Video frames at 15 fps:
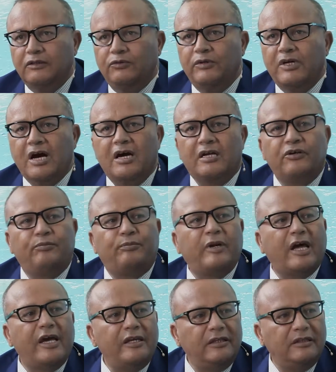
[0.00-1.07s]
we are
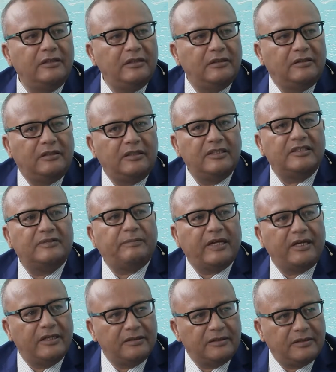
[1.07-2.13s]
applying a
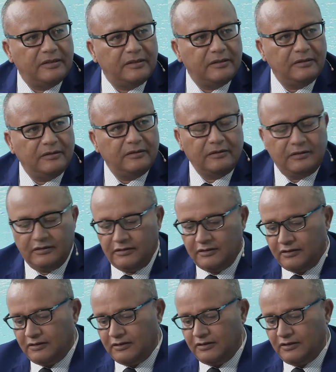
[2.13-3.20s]
transparency
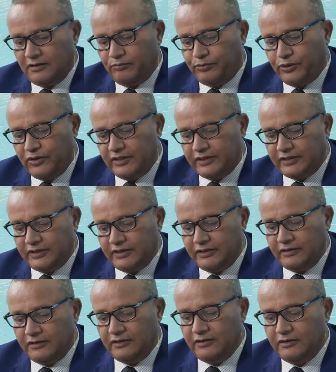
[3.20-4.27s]
policy
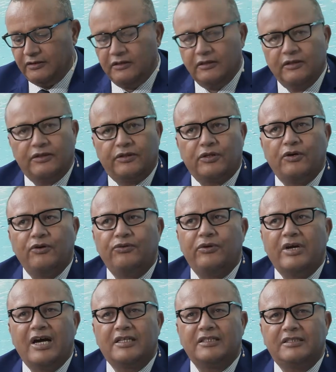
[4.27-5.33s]
through
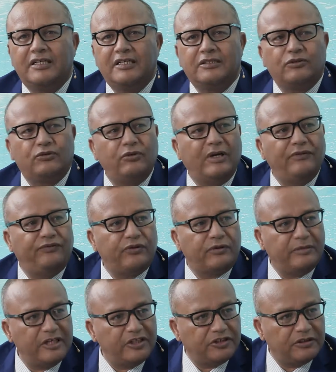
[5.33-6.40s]
the access to
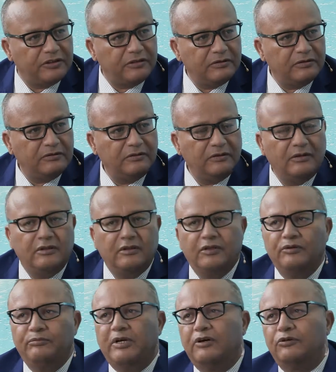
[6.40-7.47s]
information
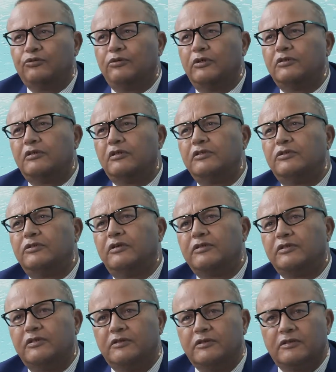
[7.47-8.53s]
about water
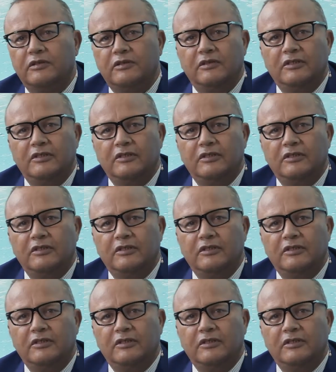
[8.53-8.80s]
resources.